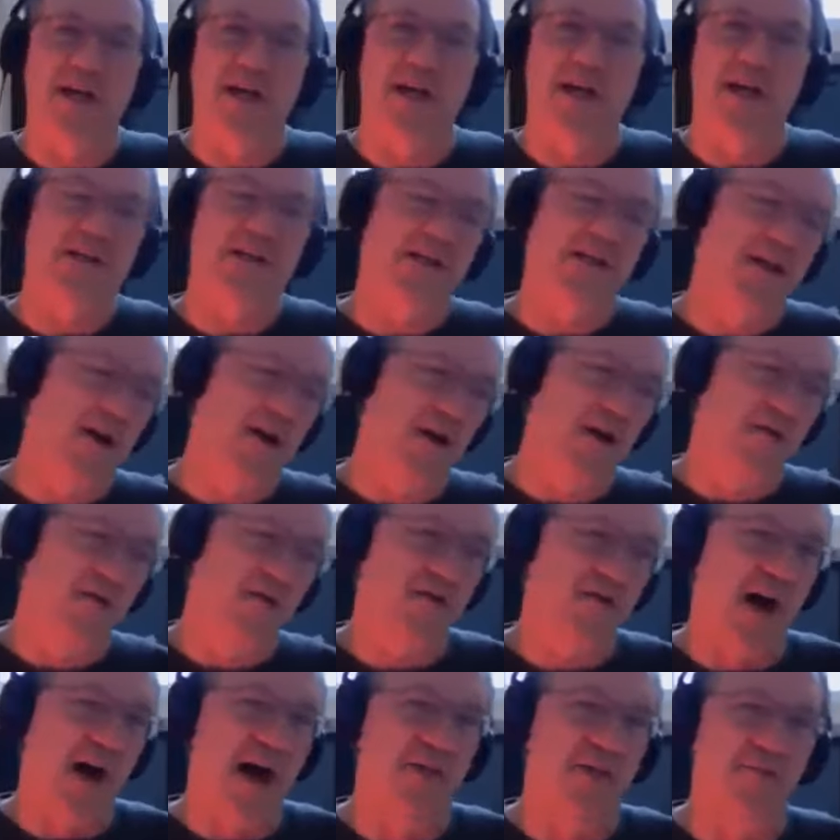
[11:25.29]

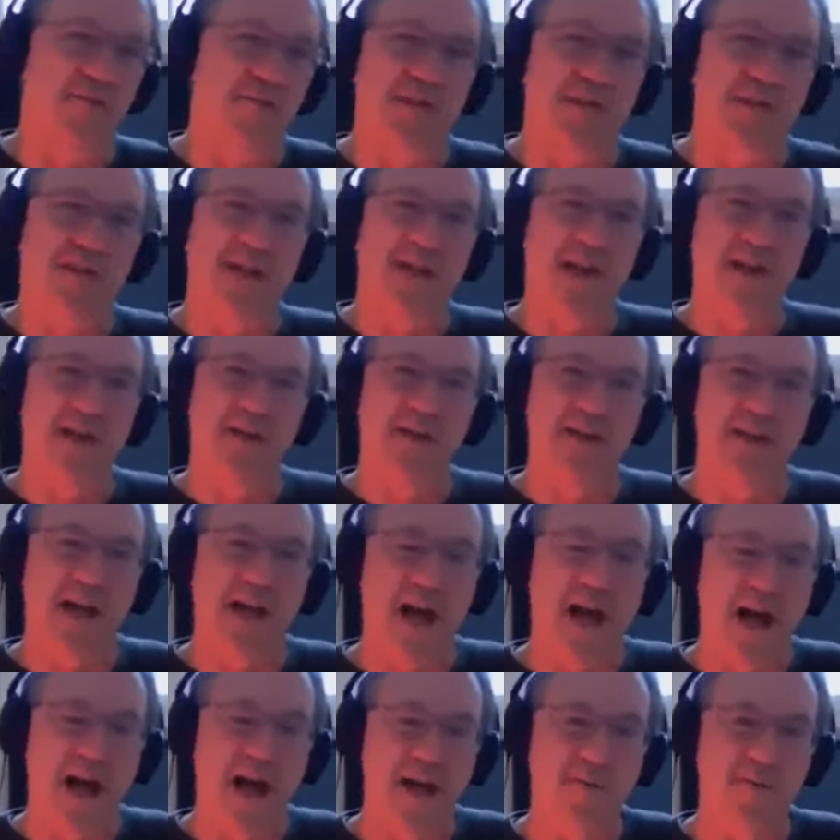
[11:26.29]
5% of the
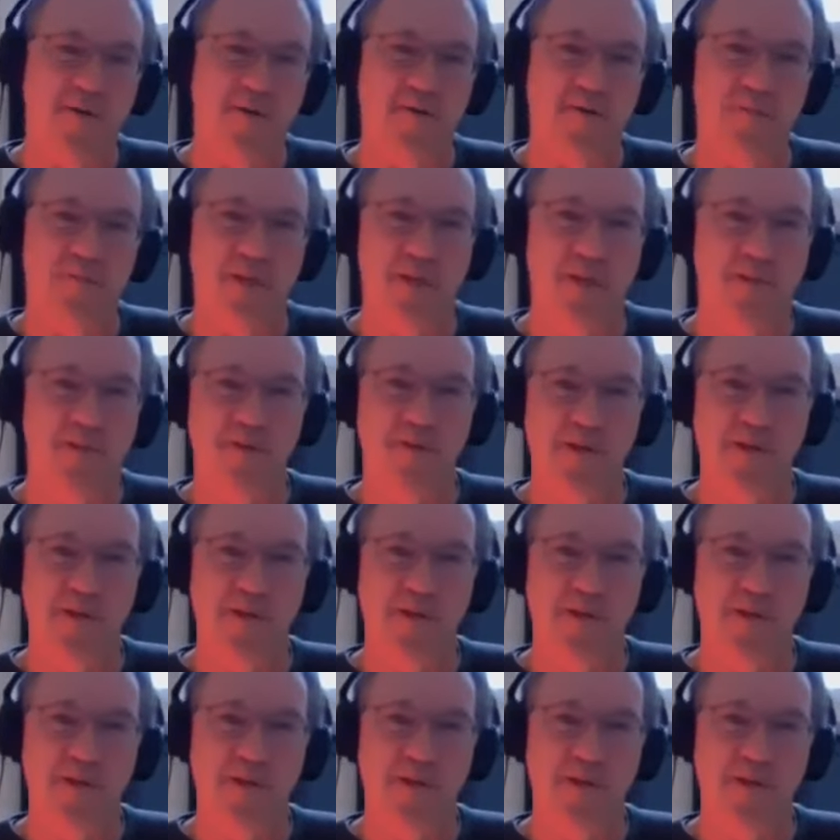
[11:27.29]
time of people with